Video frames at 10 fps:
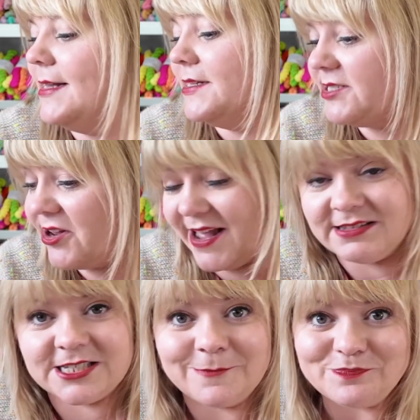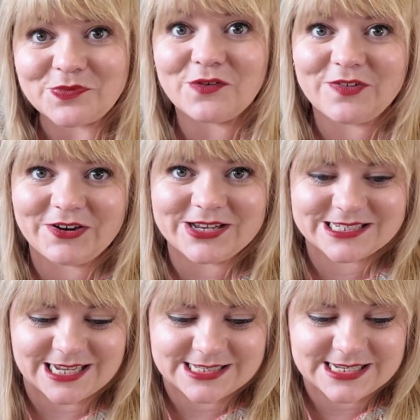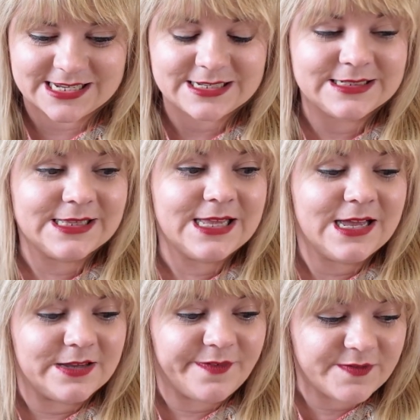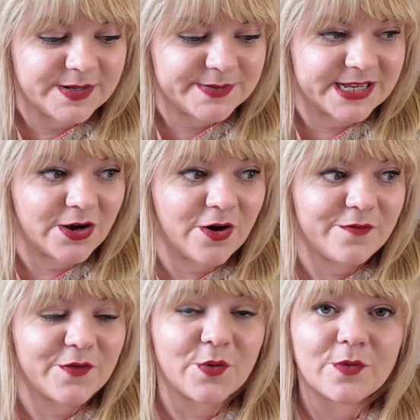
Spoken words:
So yes, very exciting. 15% off.